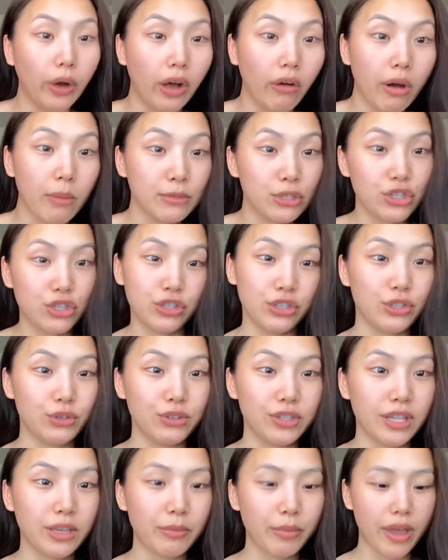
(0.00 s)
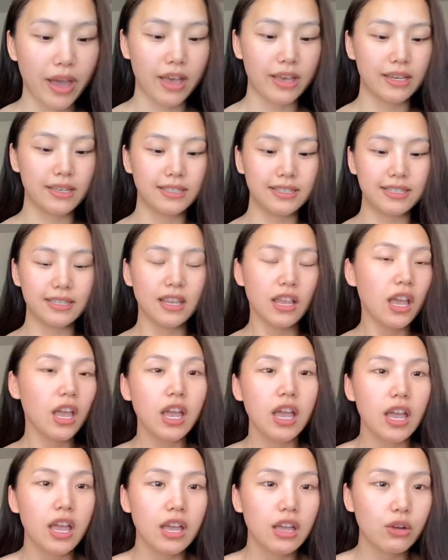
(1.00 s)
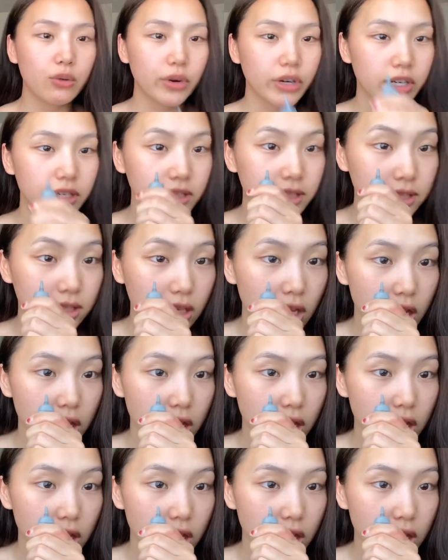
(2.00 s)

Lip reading: I'm gonna just use it because it works.